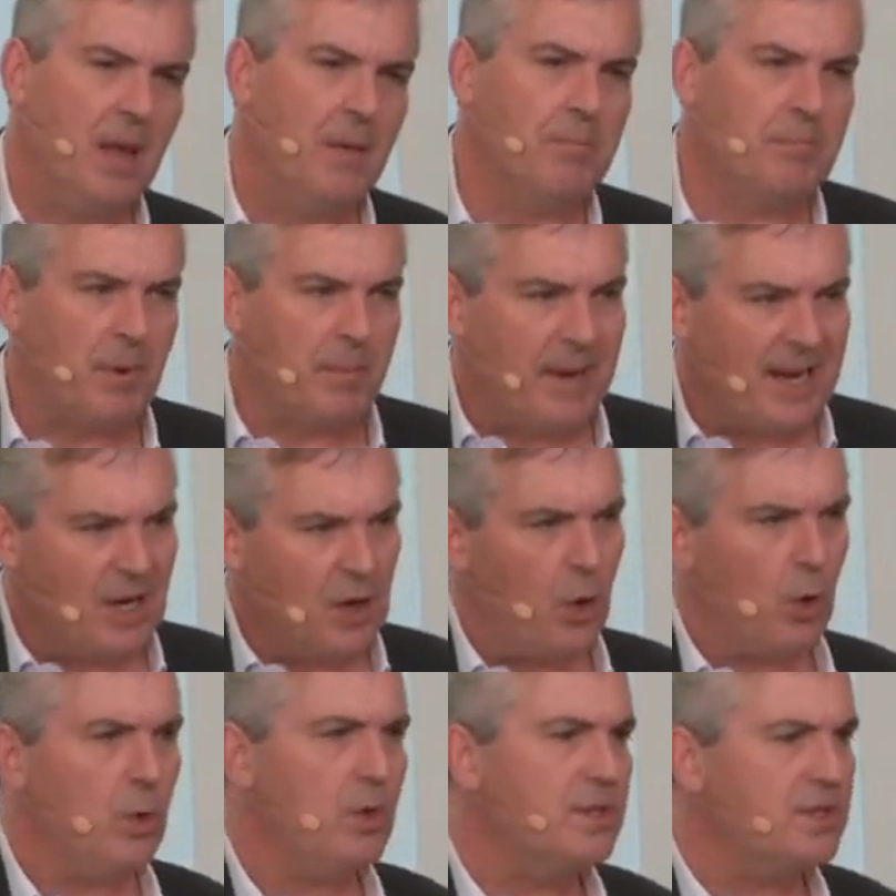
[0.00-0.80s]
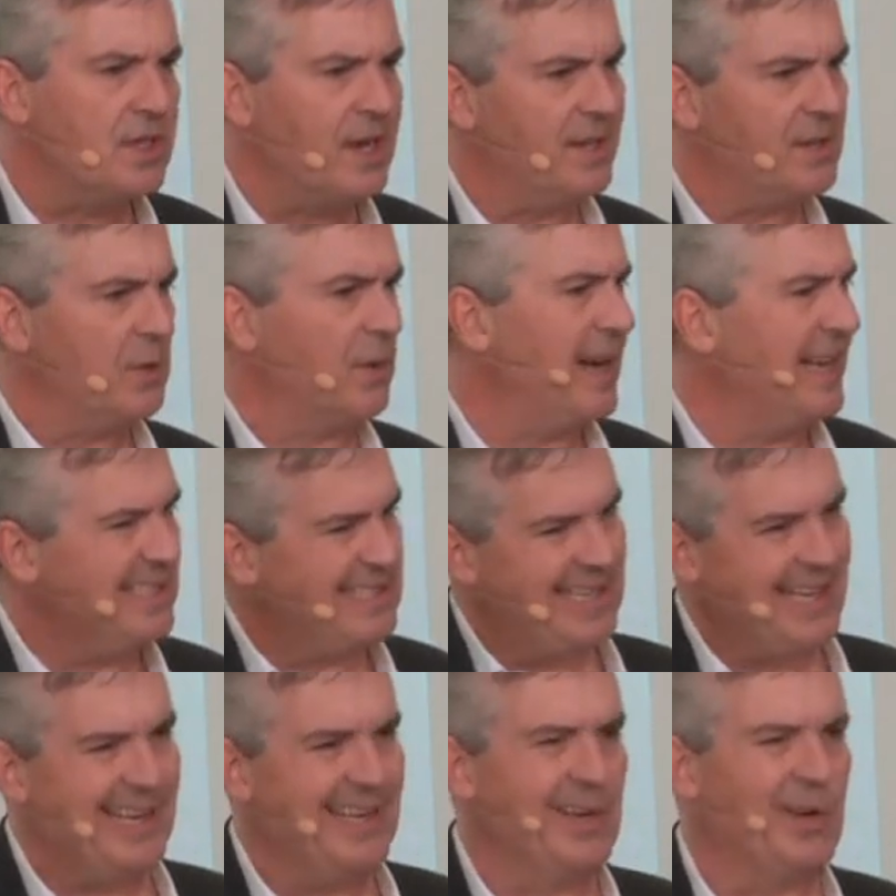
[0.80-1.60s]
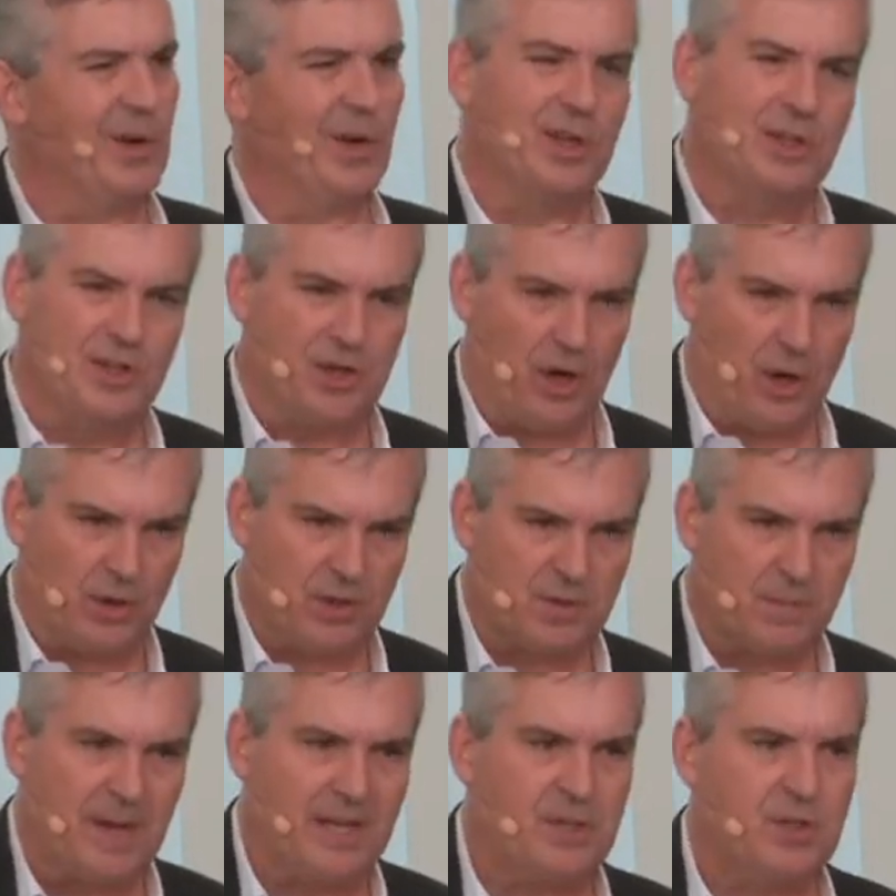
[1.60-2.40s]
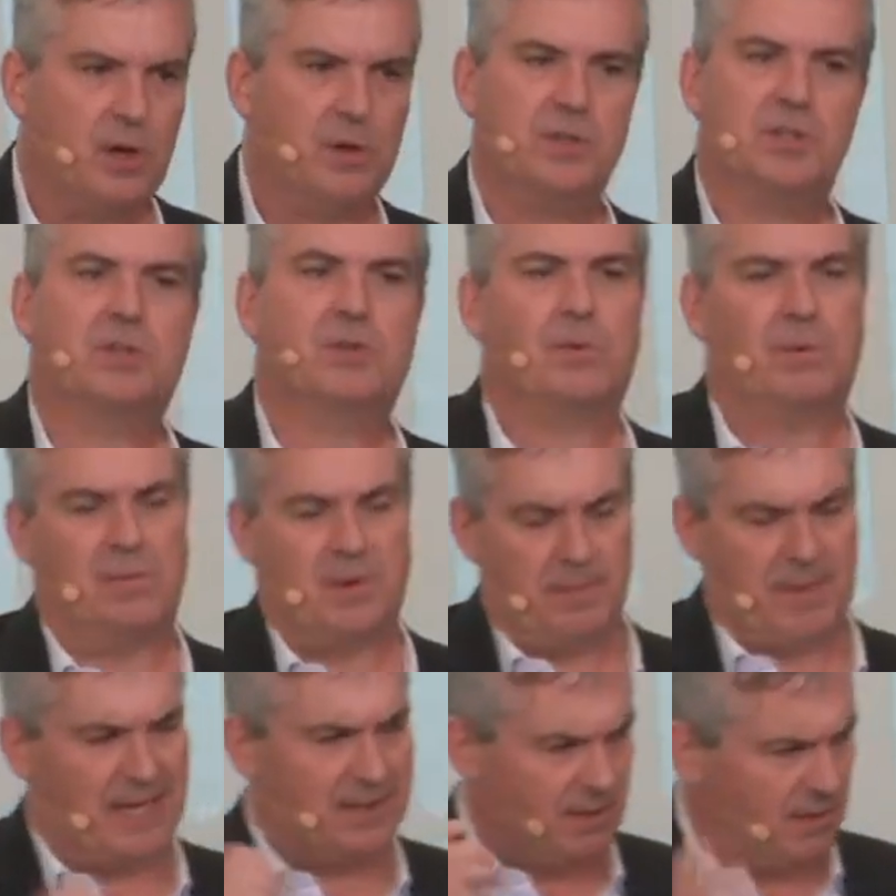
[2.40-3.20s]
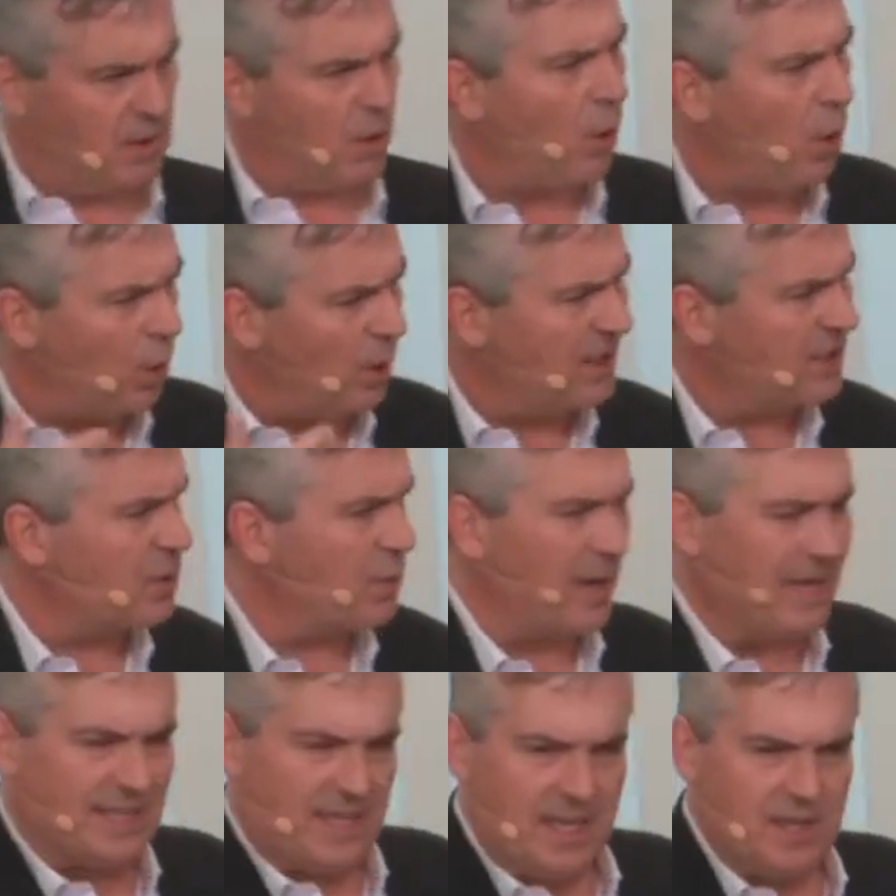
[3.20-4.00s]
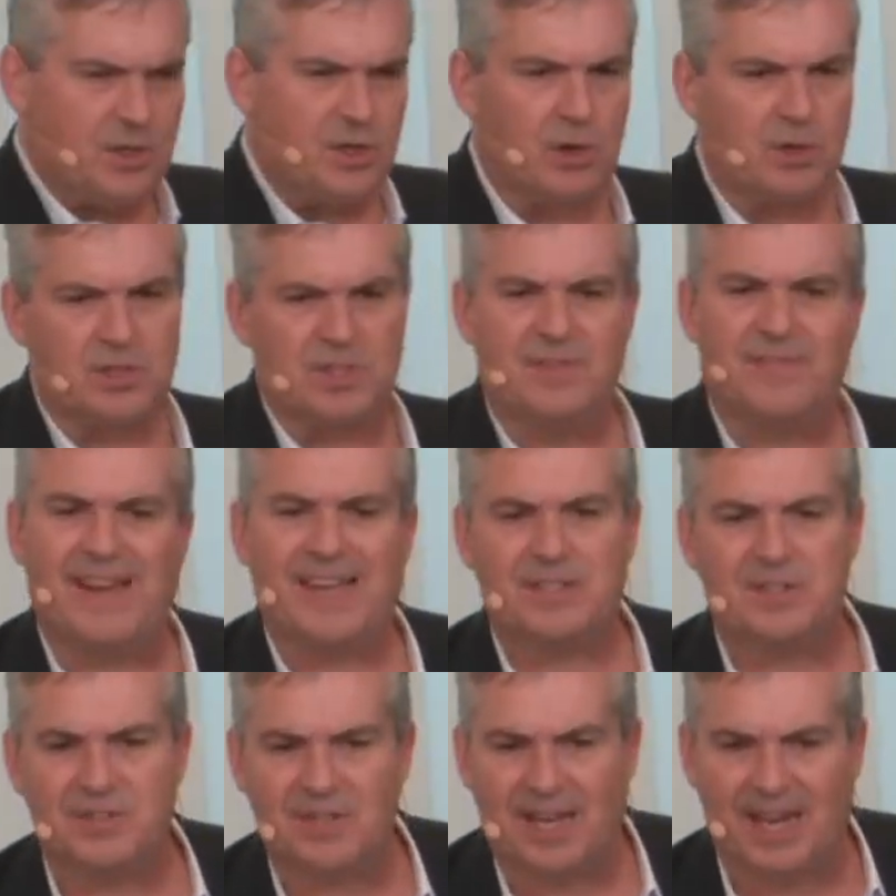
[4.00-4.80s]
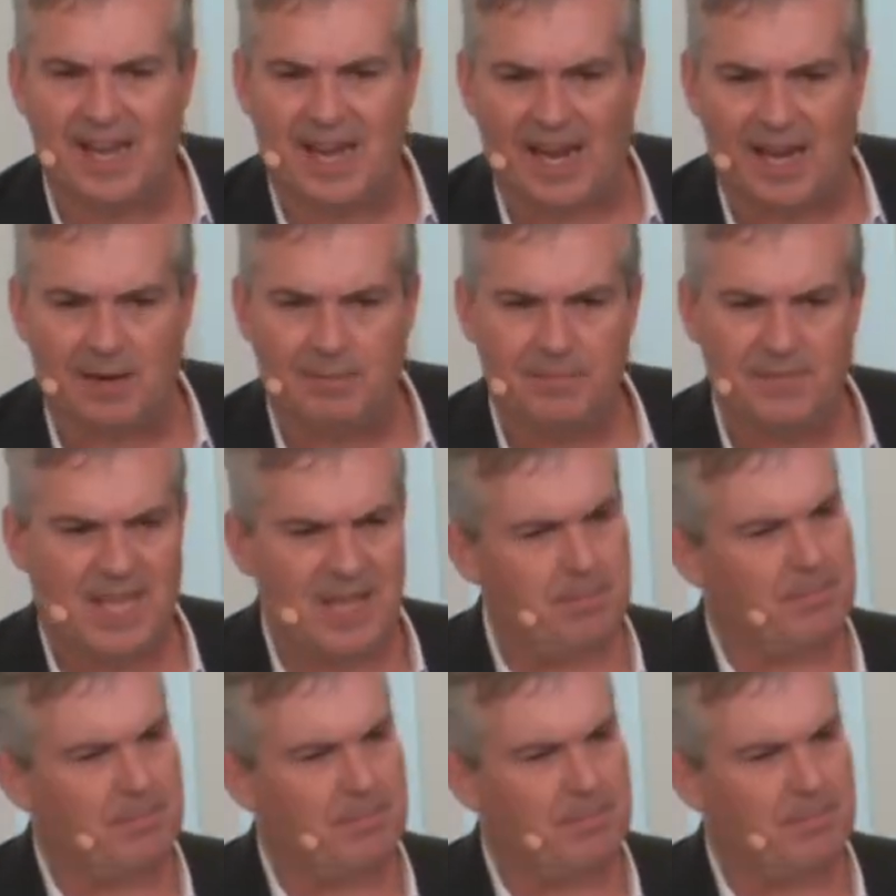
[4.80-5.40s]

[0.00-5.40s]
But my goal is not to write 10 good jokes. My goal is to write 10 jokes as fast as I can. Keep my